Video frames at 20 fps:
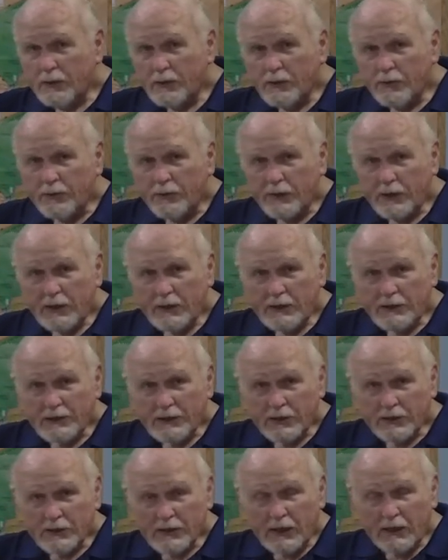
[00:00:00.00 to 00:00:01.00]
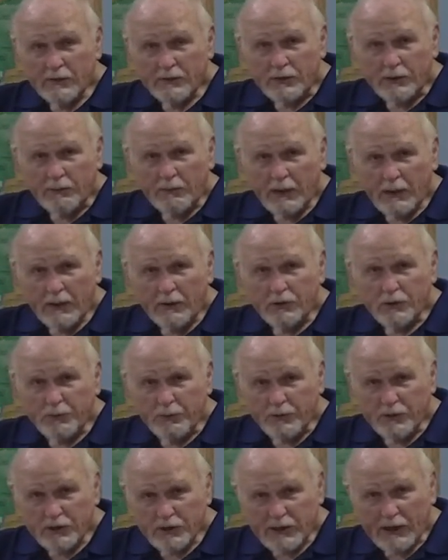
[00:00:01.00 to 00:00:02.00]
186,000 miles
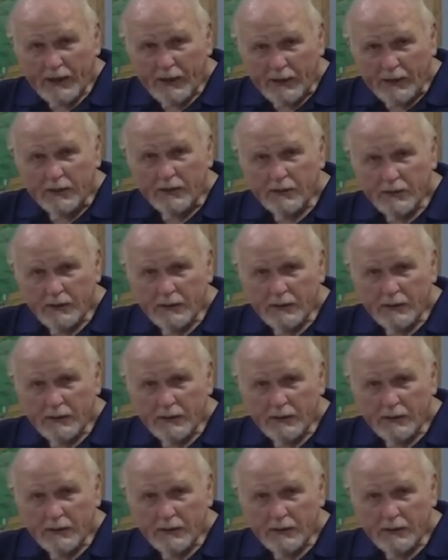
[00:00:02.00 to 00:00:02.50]
per second.